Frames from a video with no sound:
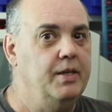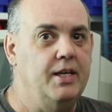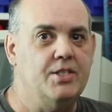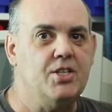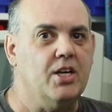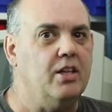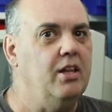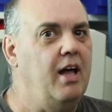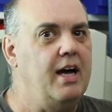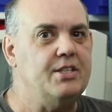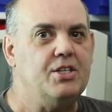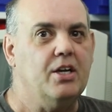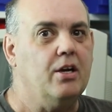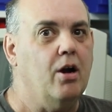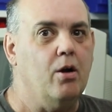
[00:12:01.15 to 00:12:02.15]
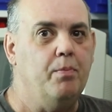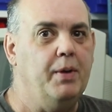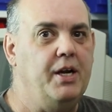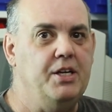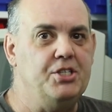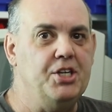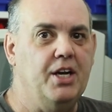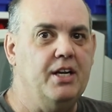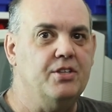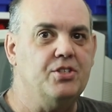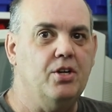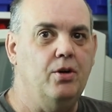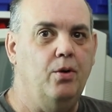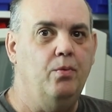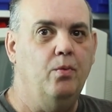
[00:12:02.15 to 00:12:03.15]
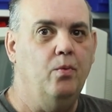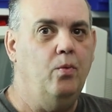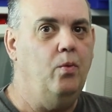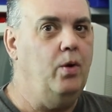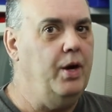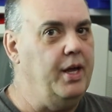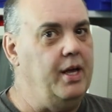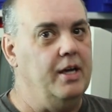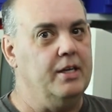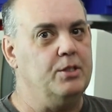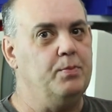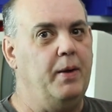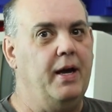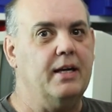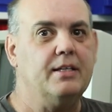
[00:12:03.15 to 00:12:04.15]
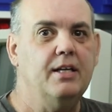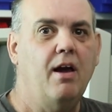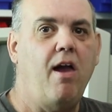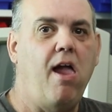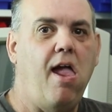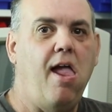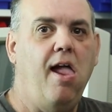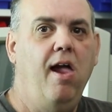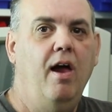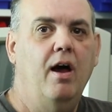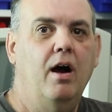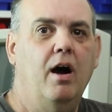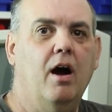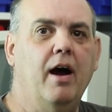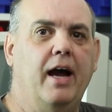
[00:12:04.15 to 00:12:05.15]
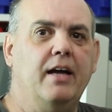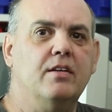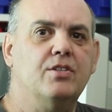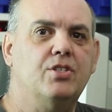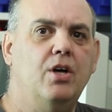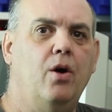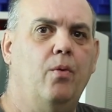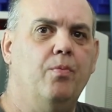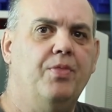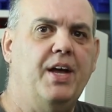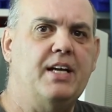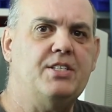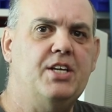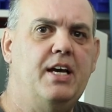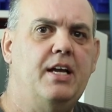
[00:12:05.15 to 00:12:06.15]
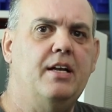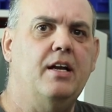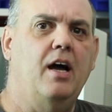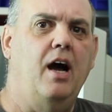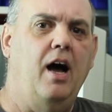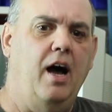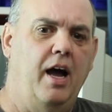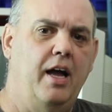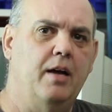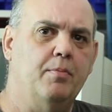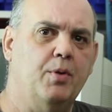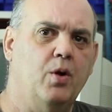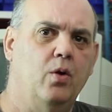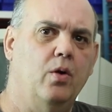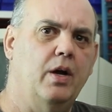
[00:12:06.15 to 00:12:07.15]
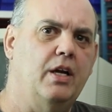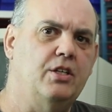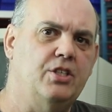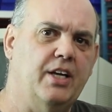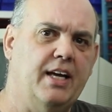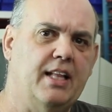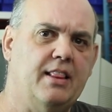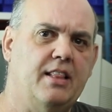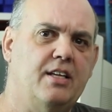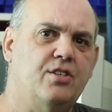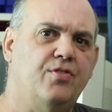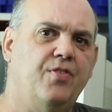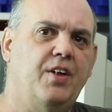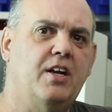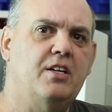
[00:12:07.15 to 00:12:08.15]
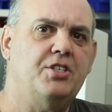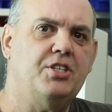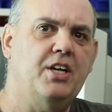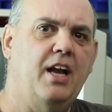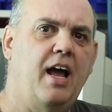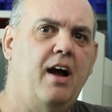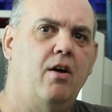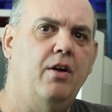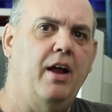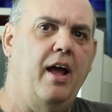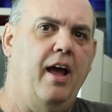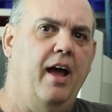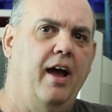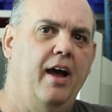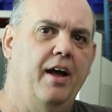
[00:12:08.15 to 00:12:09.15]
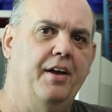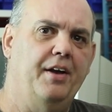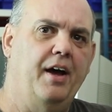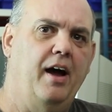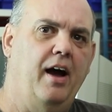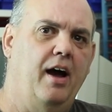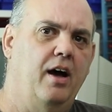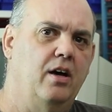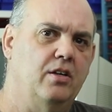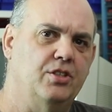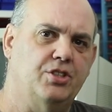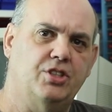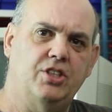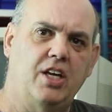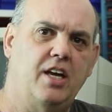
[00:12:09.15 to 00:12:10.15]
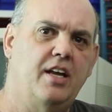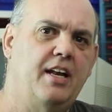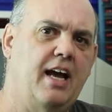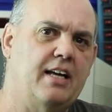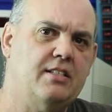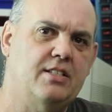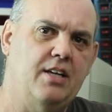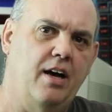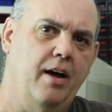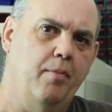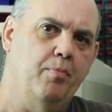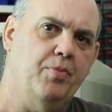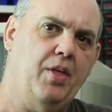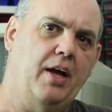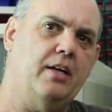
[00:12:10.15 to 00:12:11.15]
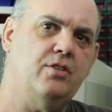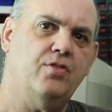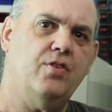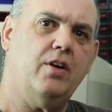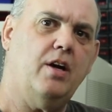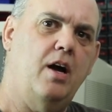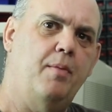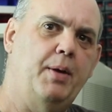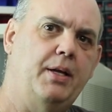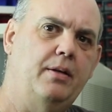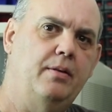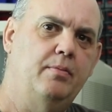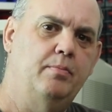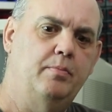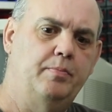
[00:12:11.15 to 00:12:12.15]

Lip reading: it's a classic RPG, so what do you expect? All right, so that's it. I am going to get this finished and out, and I'll see you next time. Thanks for coming.